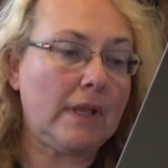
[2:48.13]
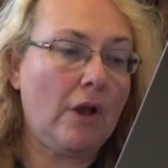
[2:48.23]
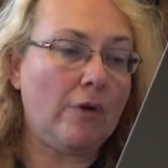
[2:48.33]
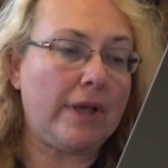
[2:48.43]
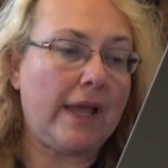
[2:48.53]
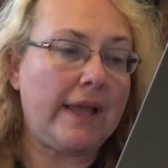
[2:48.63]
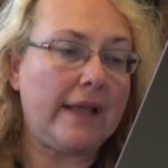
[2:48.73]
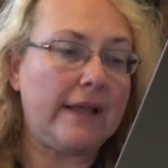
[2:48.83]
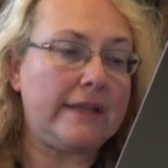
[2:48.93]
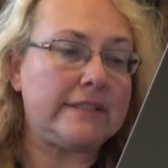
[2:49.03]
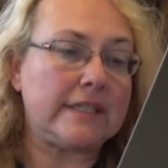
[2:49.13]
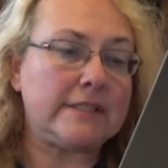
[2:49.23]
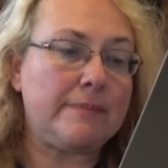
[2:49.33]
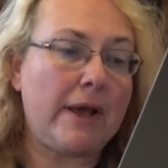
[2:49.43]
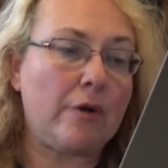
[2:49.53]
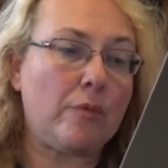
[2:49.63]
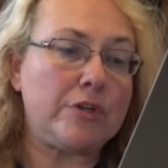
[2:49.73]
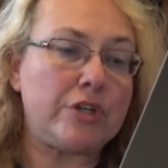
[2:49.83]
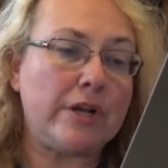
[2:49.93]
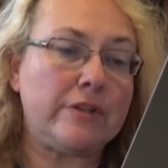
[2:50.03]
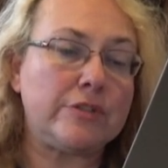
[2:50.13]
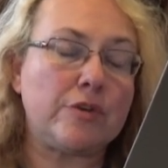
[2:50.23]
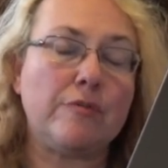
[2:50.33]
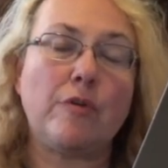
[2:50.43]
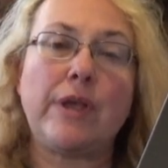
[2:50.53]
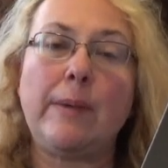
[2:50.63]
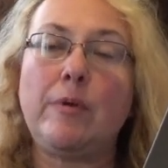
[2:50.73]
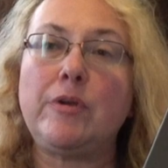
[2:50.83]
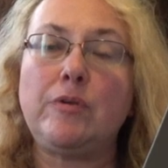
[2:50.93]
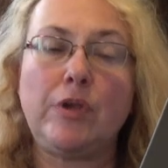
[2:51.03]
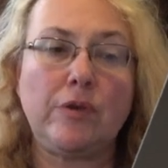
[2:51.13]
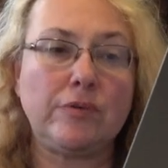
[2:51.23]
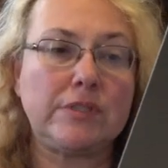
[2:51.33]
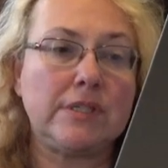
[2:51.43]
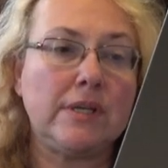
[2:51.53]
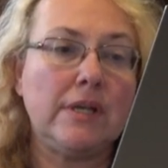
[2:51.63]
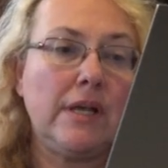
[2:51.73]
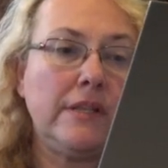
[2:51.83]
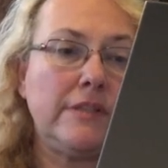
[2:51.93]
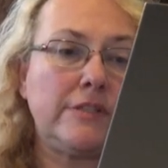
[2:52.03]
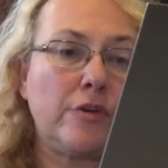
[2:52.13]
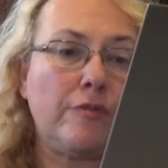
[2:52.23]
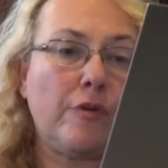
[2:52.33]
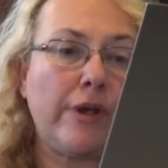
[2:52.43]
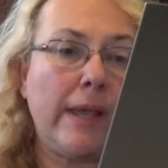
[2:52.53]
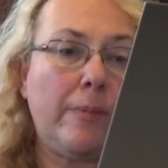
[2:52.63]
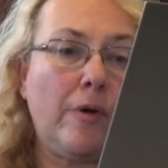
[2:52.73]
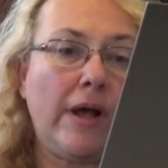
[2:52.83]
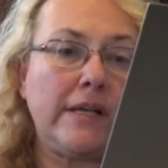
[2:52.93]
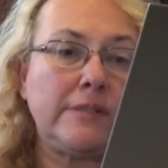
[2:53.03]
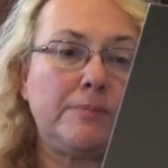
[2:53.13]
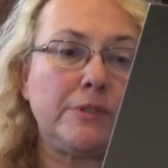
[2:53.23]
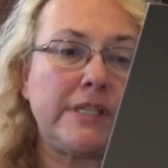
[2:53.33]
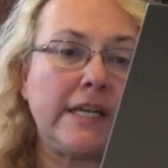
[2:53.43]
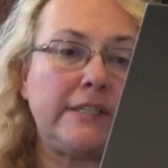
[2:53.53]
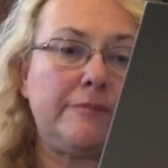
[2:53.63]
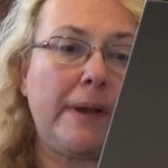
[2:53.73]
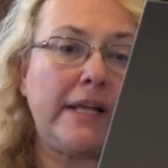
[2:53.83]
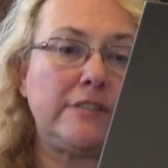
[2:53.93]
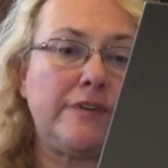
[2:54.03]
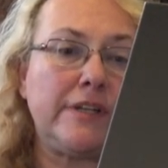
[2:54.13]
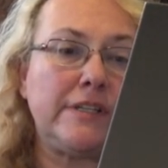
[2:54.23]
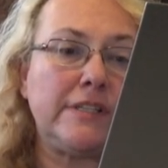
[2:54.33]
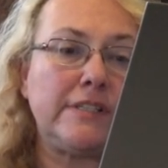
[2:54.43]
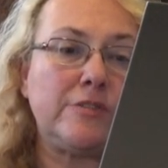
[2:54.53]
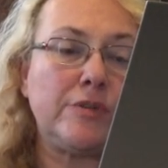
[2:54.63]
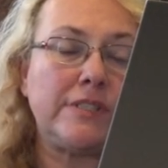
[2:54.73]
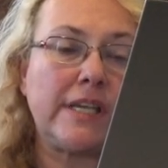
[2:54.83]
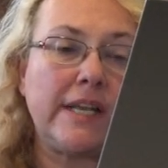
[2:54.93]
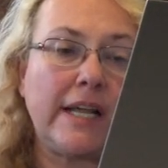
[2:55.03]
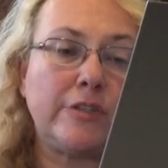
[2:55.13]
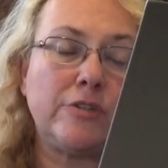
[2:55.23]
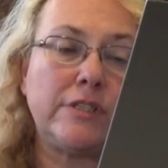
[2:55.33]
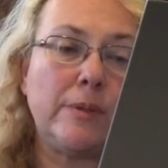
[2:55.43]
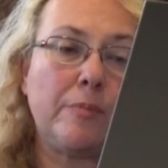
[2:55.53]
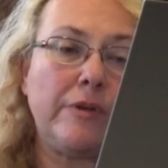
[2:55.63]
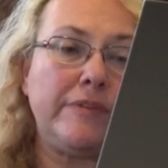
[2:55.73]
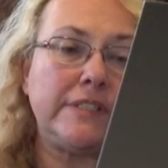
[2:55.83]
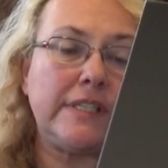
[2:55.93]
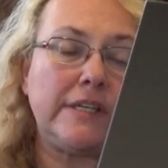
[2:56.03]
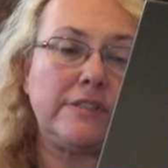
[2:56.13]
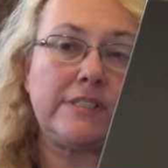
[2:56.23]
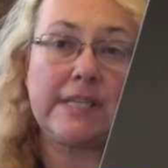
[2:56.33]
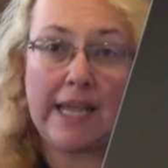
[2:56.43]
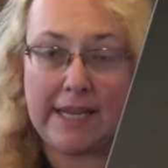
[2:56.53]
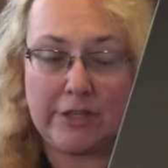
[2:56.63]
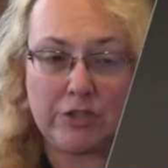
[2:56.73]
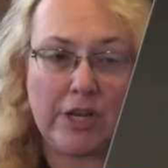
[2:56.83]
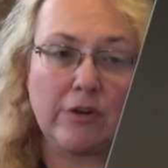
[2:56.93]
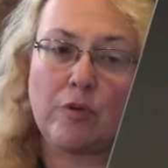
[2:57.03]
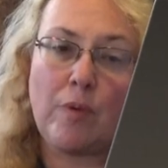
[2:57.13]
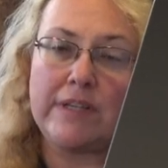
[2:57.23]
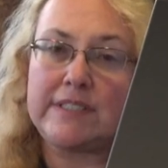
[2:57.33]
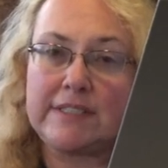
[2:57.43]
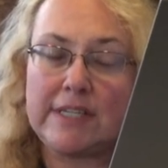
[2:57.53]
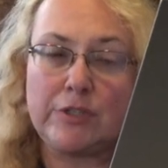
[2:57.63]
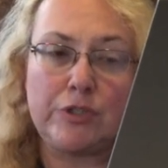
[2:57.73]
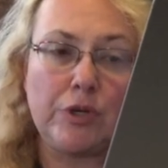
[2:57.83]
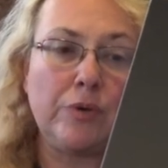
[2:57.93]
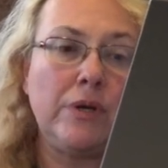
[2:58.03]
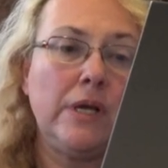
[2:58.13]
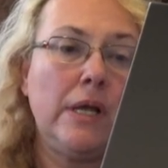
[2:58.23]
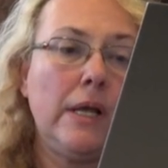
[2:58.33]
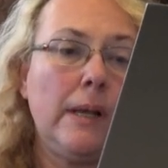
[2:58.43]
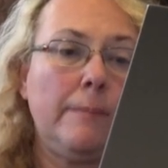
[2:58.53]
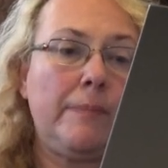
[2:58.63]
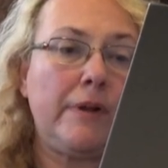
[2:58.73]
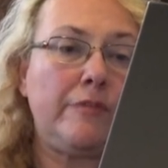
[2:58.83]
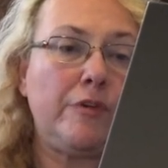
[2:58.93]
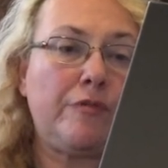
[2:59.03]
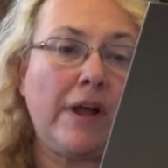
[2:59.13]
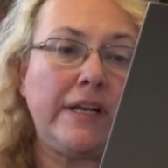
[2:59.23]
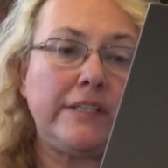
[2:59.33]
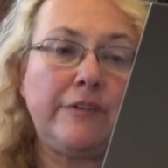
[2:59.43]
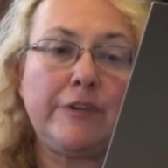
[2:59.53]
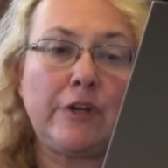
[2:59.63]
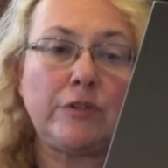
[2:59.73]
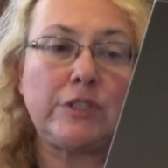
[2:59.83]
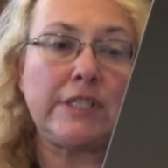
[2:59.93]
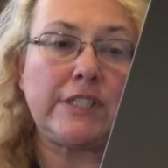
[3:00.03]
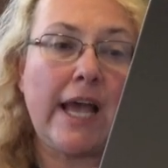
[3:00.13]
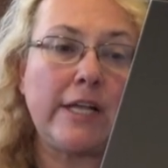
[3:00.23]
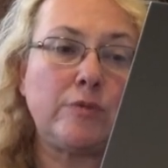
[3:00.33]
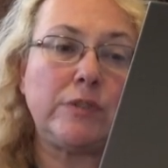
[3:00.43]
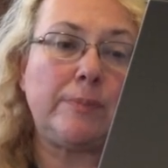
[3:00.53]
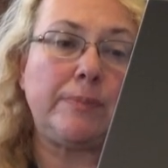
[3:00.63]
Okay, it doesn't matter which end of the servo cable you use. The servo cable had protective pads fitted into its connectors in the previous stage. I don't know why it says issue. But if you find it difficult to attach with the